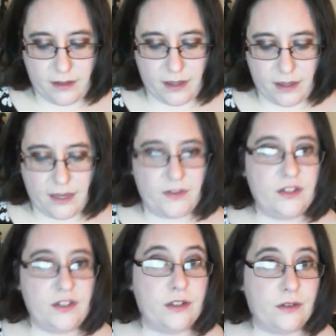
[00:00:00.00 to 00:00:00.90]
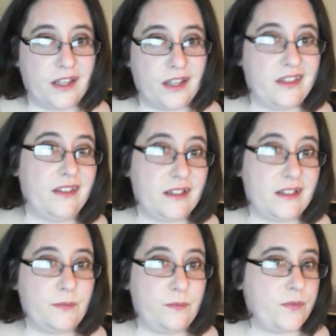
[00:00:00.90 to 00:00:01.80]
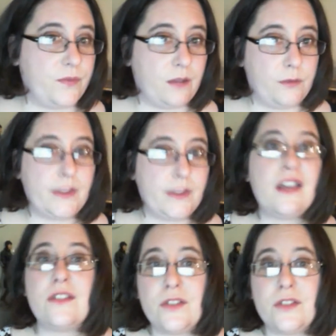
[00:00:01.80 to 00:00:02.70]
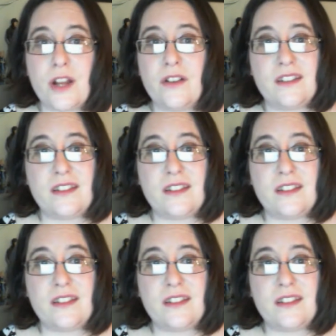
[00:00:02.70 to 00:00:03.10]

I gave it 2. I think that's probably also generous.